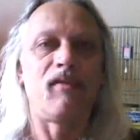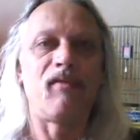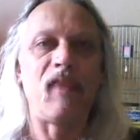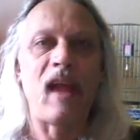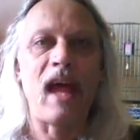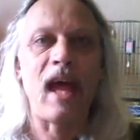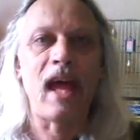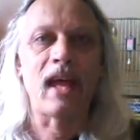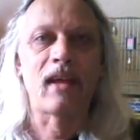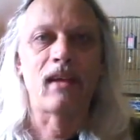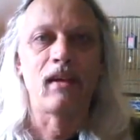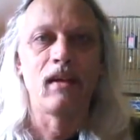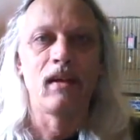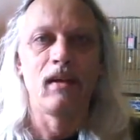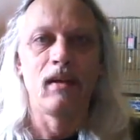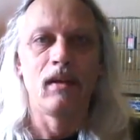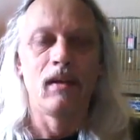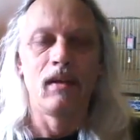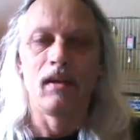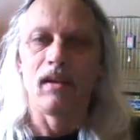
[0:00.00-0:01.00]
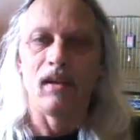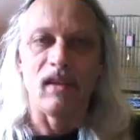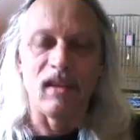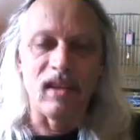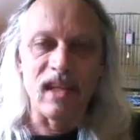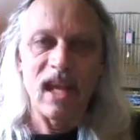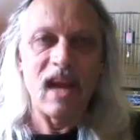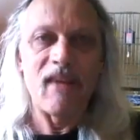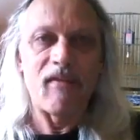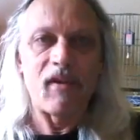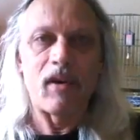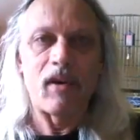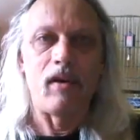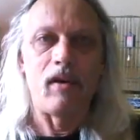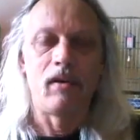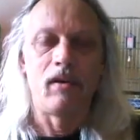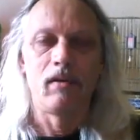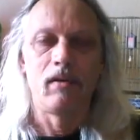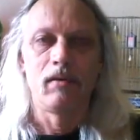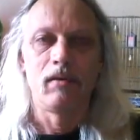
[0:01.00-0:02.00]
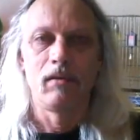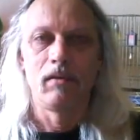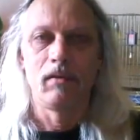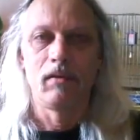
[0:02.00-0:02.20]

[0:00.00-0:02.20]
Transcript: the flag never,